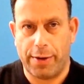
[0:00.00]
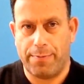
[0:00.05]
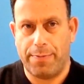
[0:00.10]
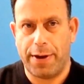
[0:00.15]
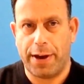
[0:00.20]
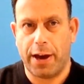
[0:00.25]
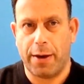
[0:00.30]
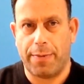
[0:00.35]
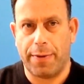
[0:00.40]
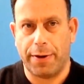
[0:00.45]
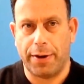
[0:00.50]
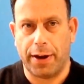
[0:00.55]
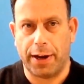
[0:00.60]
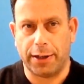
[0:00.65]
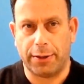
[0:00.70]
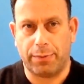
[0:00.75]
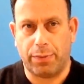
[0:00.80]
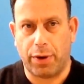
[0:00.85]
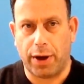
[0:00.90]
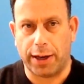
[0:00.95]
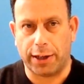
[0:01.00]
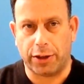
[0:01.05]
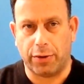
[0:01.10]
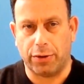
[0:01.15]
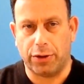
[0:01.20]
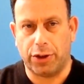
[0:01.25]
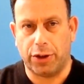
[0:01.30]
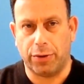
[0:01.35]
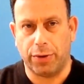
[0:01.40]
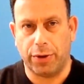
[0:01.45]
pick up a nice prize
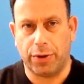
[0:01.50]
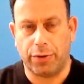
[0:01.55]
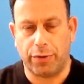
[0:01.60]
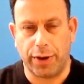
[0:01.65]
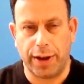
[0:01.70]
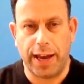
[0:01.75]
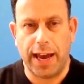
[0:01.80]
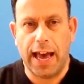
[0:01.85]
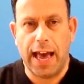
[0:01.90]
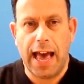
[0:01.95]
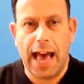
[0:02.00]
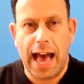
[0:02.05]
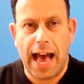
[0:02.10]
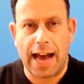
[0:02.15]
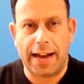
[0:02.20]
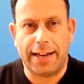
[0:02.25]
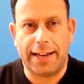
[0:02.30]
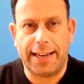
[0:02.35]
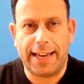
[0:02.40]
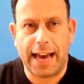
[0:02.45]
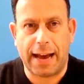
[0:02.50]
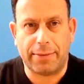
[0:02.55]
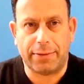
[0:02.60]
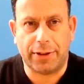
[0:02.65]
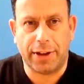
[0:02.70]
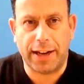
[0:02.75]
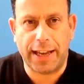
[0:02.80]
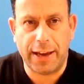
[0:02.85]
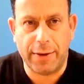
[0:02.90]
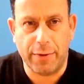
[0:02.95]
or 2 or 3 handicaps
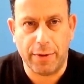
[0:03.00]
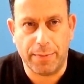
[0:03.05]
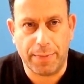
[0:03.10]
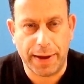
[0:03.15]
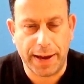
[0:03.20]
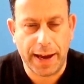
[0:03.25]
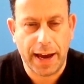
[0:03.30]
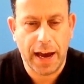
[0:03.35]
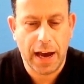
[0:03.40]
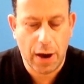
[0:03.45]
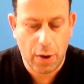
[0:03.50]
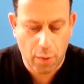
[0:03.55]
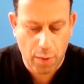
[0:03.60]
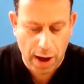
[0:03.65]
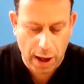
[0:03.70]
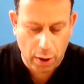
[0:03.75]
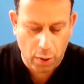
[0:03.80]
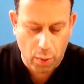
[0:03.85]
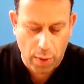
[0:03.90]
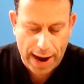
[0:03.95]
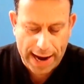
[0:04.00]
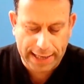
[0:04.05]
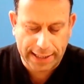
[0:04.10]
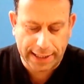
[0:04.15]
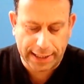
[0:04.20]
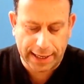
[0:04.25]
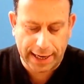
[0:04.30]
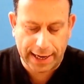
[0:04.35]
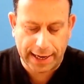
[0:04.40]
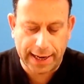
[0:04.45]
that he would be well
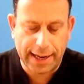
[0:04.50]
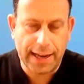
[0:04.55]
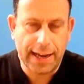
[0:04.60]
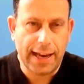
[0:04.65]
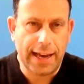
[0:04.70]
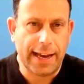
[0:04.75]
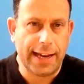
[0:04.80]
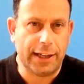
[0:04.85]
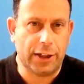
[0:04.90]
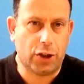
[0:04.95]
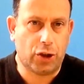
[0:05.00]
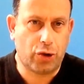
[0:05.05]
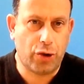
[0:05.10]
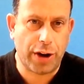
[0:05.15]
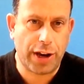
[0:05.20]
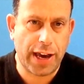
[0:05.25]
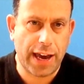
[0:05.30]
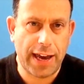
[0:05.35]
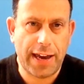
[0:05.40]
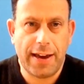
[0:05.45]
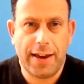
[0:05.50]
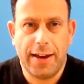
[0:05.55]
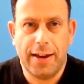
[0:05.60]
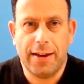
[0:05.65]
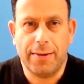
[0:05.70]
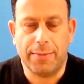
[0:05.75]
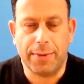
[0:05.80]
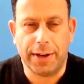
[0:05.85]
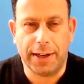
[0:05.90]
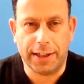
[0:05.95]
weighted in. He's tricky,
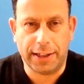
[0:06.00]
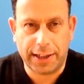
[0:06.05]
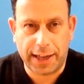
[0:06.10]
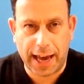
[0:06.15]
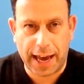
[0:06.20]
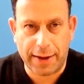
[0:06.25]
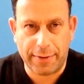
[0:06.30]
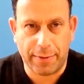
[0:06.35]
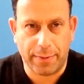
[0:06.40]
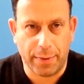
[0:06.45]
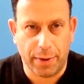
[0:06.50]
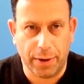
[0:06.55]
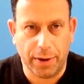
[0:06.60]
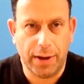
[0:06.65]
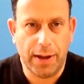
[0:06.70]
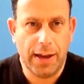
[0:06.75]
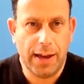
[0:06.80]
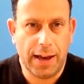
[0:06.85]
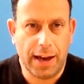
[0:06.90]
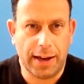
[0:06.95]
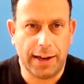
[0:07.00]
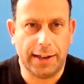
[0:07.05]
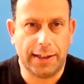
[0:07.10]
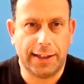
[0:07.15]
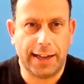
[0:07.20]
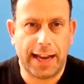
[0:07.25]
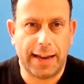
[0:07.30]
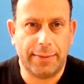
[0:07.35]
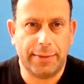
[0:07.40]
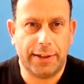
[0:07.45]
but he's capable, and his
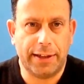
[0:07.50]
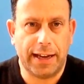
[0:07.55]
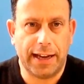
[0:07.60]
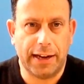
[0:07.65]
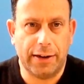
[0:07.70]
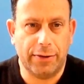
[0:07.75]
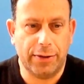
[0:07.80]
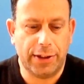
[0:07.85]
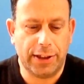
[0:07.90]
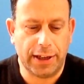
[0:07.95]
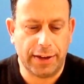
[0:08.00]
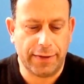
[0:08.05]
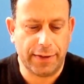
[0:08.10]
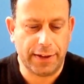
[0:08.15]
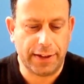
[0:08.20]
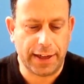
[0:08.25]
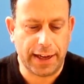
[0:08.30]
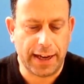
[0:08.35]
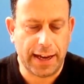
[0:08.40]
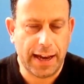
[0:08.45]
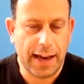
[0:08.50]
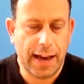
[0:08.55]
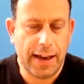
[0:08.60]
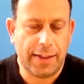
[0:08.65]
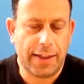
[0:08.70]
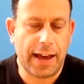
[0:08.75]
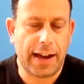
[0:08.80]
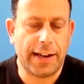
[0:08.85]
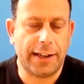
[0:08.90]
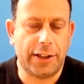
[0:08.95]
name's Elusivity.
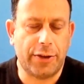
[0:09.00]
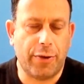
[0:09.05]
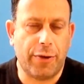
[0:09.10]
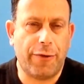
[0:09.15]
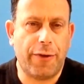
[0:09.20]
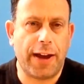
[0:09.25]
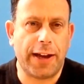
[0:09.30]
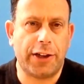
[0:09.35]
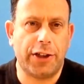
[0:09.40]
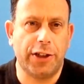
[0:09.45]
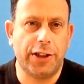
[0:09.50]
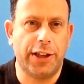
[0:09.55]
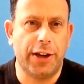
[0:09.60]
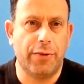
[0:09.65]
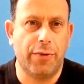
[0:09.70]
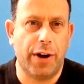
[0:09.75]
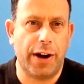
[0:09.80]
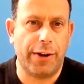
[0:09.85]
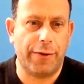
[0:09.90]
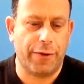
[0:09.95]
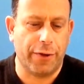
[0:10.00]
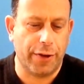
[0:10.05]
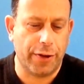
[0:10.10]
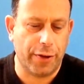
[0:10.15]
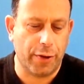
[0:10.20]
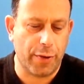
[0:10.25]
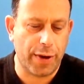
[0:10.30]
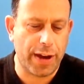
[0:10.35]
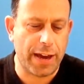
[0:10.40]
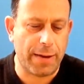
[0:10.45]
That is the Reflections in Running for
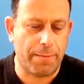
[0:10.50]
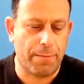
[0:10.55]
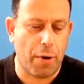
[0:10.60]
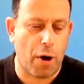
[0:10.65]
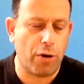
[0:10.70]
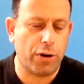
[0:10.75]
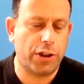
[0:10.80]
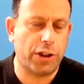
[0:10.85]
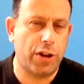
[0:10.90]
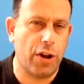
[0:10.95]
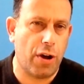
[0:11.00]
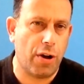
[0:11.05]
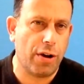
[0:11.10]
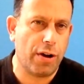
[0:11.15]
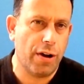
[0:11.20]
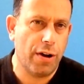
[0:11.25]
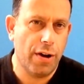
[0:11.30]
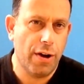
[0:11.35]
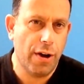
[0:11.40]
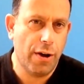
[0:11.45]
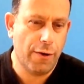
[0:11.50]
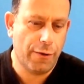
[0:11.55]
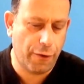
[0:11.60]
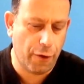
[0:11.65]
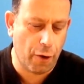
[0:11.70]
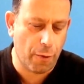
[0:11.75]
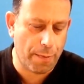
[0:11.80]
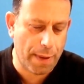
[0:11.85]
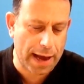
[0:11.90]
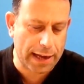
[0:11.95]
another week. Bogsnog,
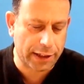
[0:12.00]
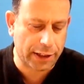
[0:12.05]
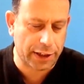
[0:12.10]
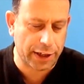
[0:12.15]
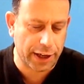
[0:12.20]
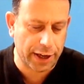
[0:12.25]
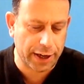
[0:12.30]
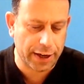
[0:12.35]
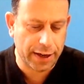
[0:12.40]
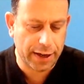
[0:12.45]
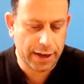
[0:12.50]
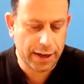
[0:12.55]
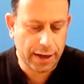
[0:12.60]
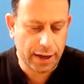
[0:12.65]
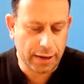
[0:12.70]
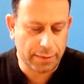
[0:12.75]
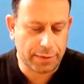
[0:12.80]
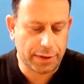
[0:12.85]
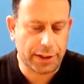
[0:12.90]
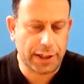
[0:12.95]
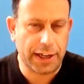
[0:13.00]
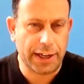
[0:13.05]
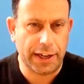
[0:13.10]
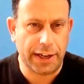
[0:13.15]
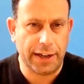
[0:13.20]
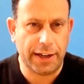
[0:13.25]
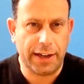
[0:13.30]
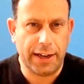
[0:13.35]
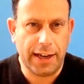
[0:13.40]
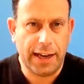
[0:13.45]
Fort Bastion,
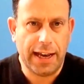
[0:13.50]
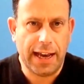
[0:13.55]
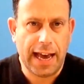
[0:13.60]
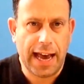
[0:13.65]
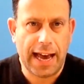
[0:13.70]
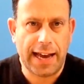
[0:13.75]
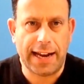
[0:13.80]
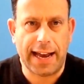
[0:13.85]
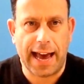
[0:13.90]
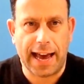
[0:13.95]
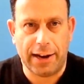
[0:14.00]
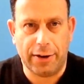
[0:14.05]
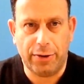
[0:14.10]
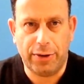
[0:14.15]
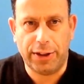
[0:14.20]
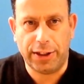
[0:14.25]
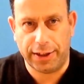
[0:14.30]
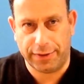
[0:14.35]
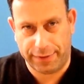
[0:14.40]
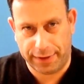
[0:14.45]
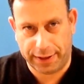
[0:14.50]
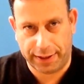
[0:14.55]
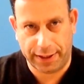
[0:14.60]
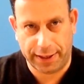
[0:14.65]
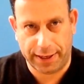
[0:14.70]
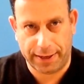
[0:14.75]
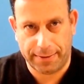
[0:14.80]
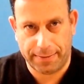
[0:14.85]
Obsidian and Elusivity.